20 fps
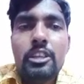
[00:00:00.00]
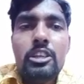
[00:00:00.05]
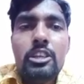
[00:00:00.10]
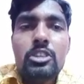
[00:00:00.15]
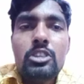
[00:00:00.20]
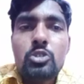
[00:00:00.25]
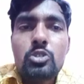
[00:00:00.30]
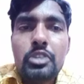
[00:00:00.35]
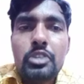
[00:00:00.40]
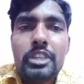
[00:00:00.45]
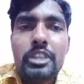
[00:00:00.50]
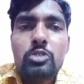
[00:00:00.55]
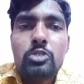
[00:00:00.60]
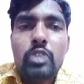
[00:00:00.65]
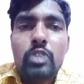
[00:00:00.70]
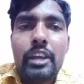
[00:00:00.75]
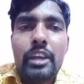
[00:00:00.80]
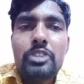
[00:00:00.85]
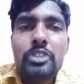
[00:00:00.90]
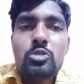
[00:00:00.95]
So next one,
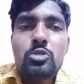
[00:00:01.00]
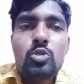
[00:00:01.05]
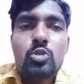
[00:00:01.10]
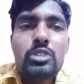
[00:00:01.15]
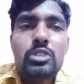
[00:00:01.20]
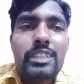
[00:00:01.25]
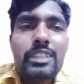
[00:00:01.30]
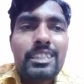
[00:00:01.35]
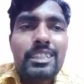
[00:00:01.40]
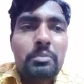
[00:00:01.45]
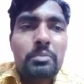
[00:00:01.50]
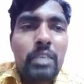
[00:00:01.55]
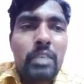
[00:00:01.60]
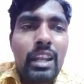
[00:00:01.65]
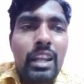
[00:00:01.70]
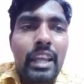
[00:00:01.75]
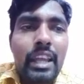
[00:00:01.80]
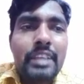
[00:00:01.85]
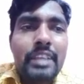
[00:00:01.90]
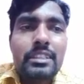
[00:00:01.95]
isosesmal
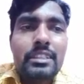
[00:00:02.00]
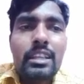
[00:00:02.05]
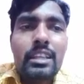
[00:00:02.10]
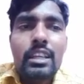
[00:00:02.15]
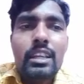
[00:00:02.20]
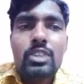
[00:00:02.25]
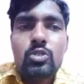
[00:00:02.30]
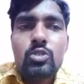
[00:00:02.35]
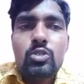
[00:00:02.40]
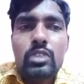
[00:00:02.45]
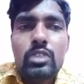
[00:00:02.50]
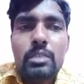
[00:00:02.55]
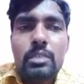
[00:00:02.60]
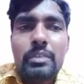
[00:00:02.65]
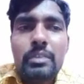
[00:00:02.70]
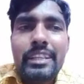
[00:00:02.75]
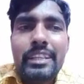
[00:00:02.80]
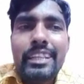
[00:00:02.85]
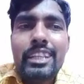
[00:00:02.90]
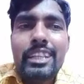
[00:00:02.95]
lines. So nothing
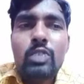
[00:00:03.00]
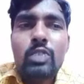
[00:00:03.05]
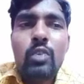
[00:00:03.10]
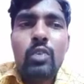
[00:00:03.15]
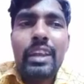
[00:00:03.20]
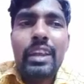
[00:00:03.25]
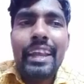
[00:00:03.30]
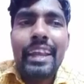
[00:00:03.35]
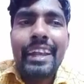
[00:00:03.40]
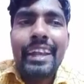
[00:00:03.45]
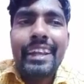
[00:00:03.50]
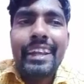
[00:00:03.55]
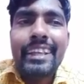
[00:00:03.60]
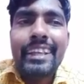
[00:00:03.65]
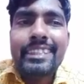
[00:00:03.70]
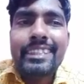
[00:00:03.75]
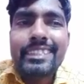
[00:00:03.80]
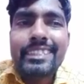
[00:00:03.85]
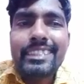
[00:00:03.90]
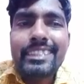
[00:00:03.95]
but equal
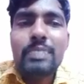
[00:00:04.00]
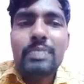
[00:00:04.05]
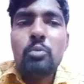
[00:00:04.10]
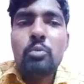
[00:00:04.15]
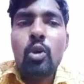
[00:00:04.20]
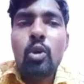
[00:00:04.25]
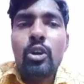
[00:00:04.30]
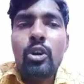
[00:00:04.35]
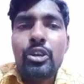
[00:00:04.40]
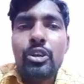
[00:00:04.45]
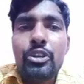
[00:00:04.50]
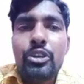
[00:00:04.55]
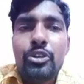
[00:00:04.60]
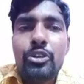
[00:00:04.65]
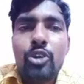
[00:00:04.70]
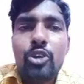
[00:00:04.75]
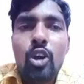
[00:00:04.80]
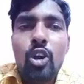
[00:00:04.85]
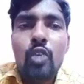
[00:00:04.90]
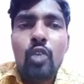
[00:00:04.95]
intensity point
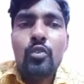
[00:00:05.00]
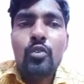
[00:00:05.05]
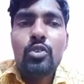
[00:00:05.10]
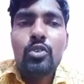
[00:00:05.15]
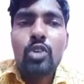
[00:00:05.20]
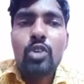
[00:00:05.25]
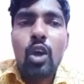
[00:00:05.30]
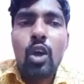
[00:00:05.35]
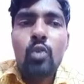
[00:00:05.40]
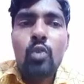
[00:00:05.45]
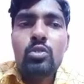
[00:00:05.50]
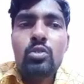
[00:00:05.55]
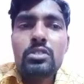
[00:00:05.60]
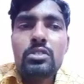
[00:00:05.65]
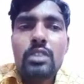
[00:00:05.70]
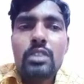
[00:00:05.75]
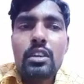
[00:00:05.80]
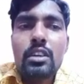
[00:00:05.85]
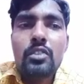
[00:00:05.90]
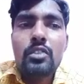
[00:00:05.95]
of ground
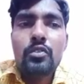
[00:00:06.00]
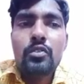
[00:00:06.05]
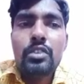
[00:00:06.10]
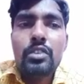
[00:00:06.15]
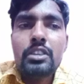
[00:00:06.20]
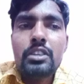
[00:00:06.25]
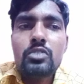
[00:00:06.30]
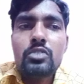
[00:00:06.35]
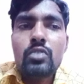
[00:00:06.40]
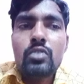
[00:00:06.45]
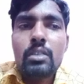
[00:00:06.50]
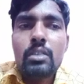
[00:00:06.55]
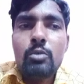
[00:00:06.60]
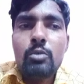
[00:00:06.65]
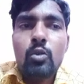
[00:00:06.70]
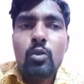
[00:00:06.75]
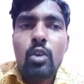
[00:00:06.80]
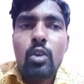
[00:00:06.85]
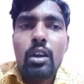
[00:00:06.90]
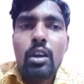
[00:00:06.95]
surface will be
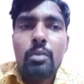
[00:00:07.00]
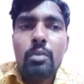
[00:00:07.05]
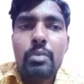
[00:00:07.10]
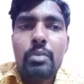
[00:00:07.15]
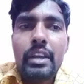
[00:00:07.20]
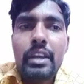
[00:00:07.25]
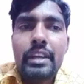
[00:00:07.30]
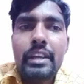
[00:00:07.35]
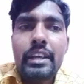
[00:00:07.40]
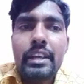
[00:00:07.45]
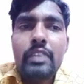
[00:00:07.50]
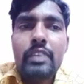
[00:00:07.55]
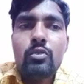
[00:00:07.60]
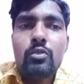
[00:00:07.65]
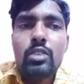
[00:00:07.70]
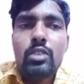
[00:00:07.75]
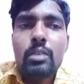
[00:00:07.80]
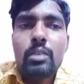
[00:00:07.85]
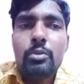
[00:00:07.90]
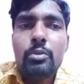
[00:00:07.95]
vibrated,
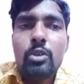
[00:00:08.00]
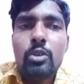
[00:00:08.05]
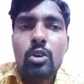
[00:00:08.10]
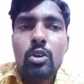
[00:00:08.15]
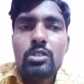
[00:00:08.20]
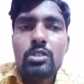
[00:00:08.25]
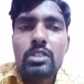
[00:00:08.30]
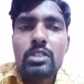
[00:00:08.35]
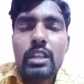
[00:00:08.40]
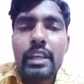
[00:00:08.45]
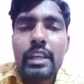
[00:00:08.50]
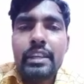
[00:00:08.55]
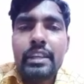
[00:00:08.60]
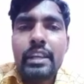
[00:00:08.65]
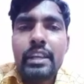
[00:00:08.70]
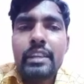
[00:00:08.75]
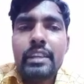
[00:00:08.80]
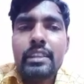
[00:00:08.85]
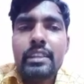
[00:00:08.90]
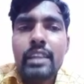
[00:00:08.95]
will be
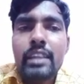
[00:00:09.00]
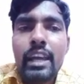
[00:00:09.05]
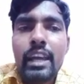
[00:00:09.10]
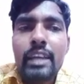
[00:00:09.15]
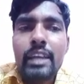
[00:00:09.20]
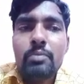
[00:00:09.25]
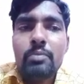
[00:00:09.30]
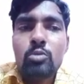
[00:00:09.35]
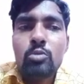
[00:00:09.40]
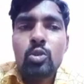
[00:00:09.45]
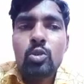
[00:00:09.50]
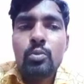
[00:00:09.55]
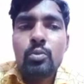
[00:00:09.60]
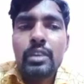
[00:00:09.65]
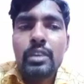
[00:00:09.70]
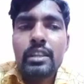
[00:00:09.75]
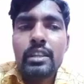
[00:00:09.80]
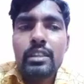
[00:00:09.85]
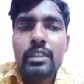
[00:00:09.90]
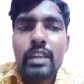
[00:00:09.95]
oscillated. That
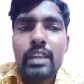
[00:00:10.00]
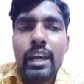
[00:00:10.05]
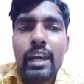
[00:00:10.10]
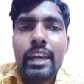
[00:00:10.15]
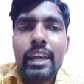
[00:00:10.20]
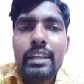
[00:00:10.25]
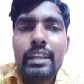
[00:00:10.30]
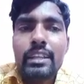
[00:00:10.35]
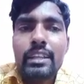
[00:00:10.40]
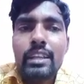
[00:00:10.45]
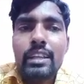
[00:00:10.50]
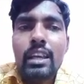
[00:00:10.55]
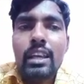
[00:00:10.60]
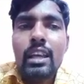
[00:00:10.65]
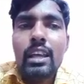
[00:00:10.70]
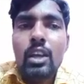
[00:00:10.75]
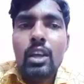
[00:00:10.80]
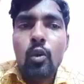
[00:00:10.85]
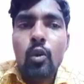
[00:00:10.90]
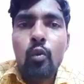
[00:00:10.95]
moment, that
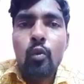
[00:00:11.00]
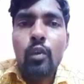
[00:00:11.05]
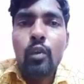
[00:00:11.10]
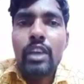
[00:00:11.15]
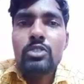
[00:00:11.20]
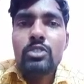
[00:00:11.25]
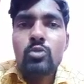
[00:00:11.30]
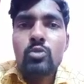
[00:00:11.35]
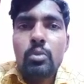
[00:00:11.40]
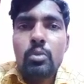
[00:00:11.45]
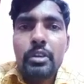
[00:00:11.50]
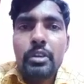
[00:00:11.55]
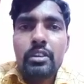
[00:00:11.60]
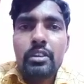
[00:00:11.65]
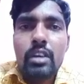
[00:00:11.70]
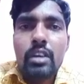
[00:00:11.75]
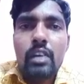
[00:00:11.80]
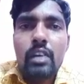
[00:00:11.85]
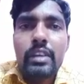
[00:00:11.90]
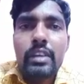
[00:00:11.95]
waves will be
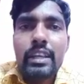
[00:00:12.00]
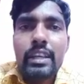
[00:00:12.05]
traveling,